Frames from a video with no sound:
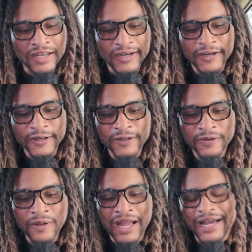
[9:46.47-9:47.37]

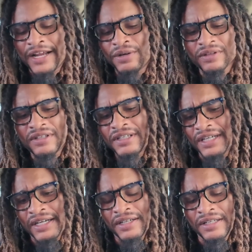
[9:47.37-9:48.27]
and I don't think
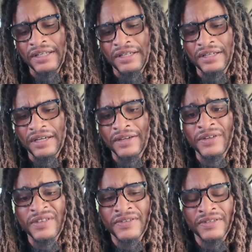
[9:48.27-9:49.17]
that he
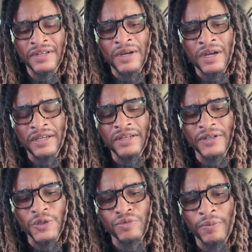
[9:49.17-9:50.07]
is he
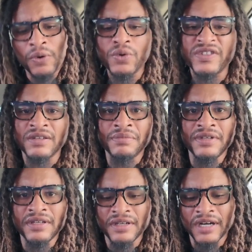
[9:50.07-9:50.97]
is proposing
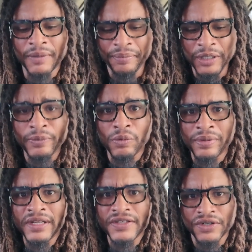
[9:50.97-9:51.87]
being a people
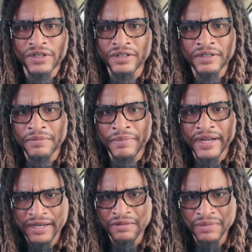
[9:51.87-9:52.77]
pleaser by
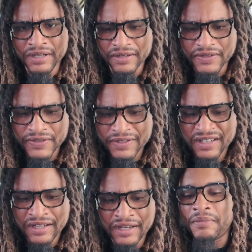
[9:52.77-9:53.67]
any means,
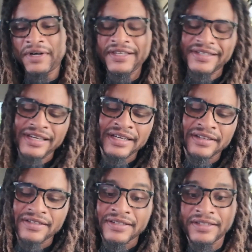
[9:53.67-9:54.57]
but he's
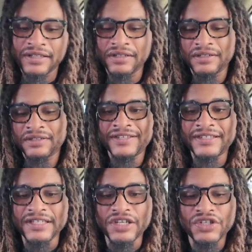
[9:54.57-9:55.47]
saying still
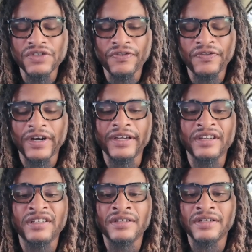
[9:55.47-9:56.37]
seek to
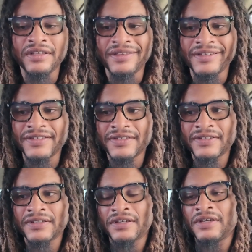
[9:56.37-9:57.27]
find
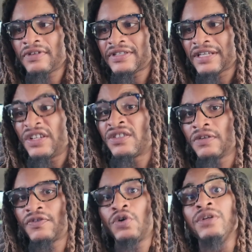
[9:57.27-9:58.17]
this sense
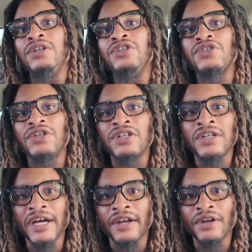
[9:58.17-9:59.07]
of cohesion
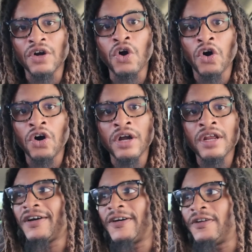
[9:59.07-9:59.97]
and accord
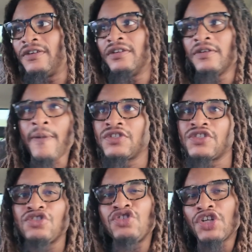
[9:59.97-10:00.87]
and
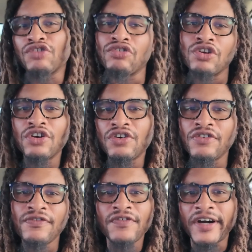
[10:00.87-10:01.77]
just general good
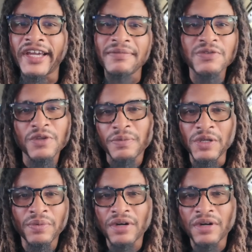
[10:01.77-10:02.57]
vibes with people